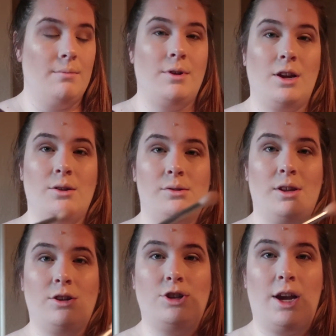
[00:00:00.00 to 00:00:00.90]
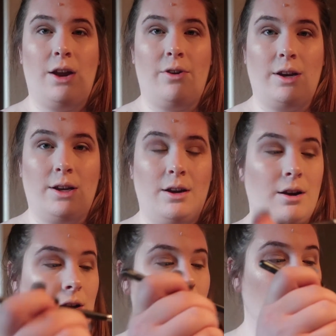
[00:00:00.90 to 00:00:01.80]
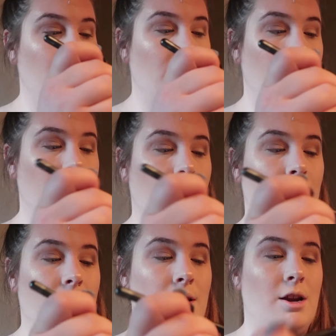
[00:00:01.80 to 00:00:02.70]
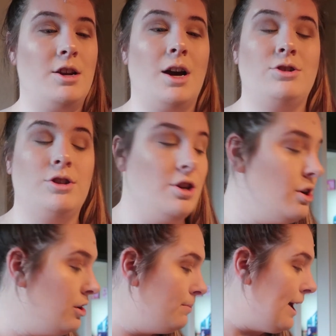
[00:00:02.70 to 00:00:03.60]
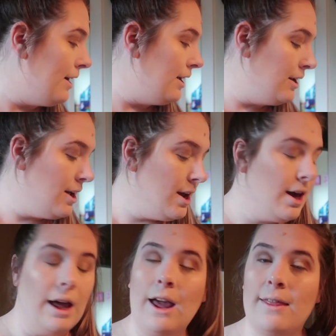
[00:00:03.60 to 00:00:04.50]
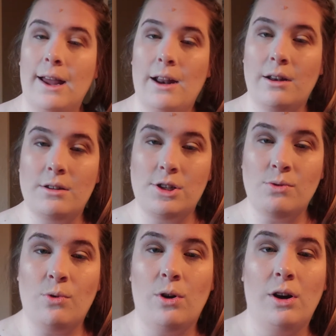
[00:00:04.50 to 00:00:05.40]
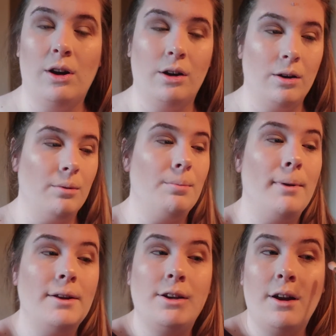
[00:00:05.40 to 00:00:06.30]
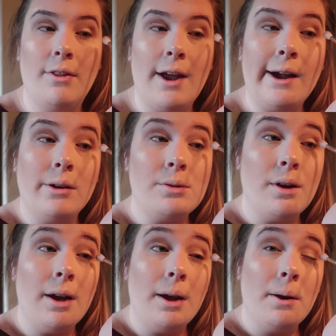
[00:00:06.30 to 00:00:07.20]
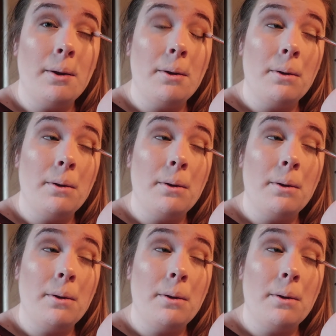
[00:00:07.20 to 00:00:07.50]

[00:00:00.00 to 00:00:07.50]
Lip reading: gonna use this shade right here in the Natasha Denona palette, and then do more blending on the outside.